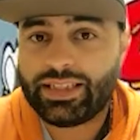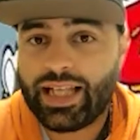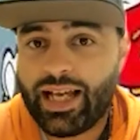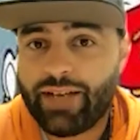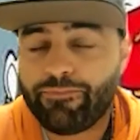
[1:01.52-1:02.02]

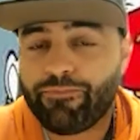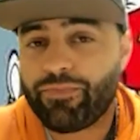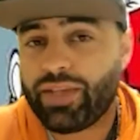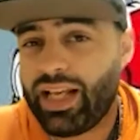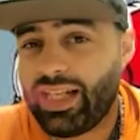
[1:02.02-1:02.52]
that,
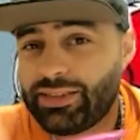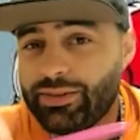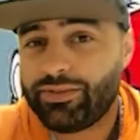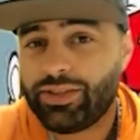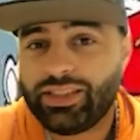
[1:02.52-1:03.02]
as
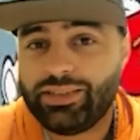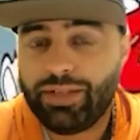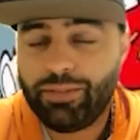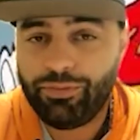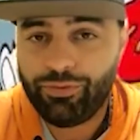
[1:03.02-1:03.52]
we talked
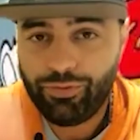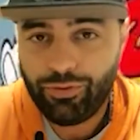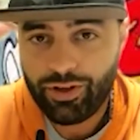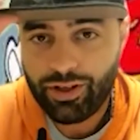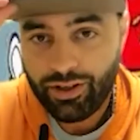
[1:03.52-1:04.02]
about
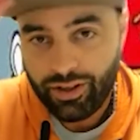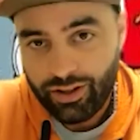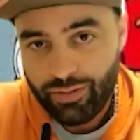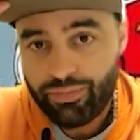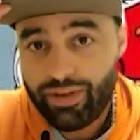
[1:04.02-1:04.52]
before,
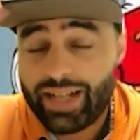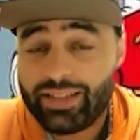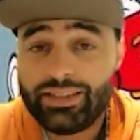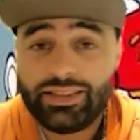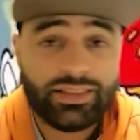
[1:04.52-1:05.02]

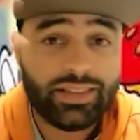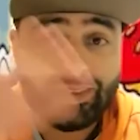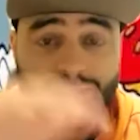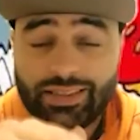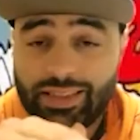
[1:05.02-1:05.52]
practice
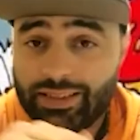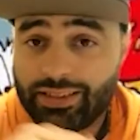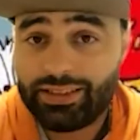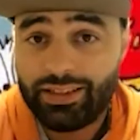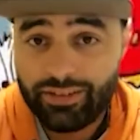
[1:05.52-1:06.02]
doesn't
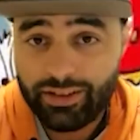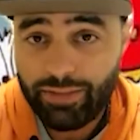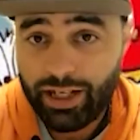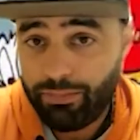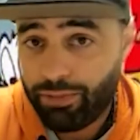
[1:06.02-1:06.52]
necessarily
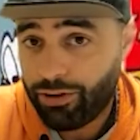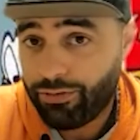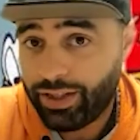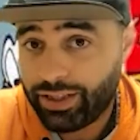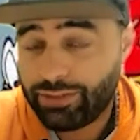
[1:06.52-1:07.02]
make
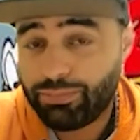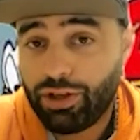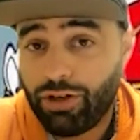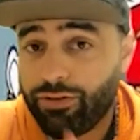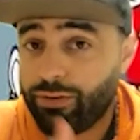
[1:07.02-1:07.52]
perfect.
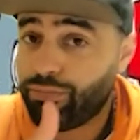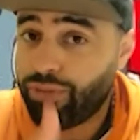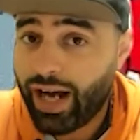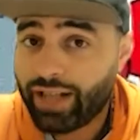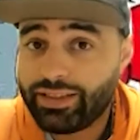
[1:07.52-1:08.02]
Perfect
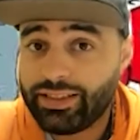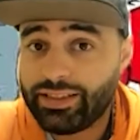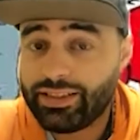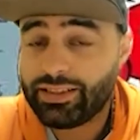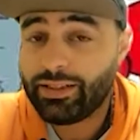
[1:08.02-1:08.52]

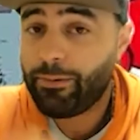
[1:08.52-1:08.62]
practice